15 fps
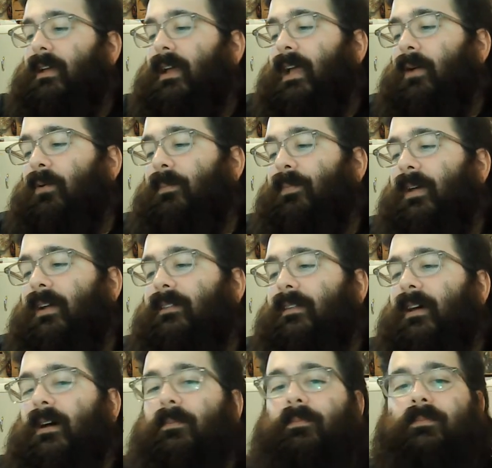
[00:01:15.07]
and we picked
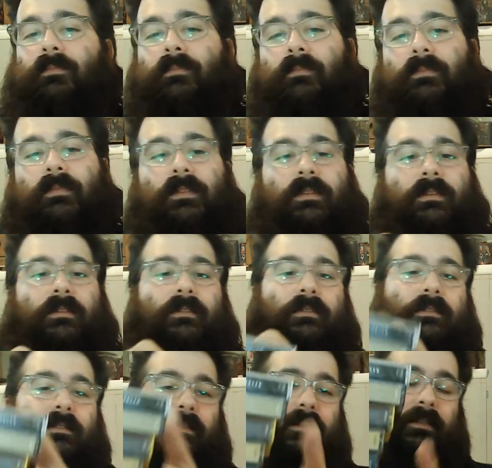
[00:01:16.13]
up
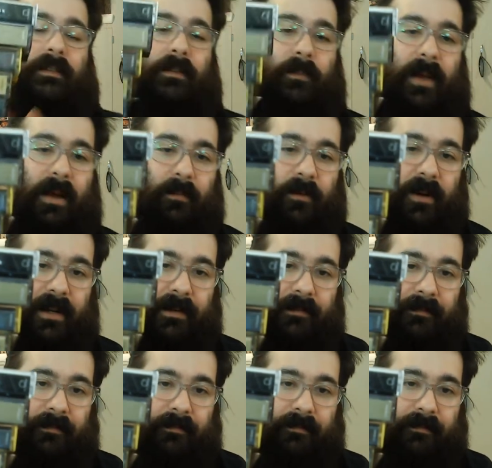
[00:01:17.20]
some Emery.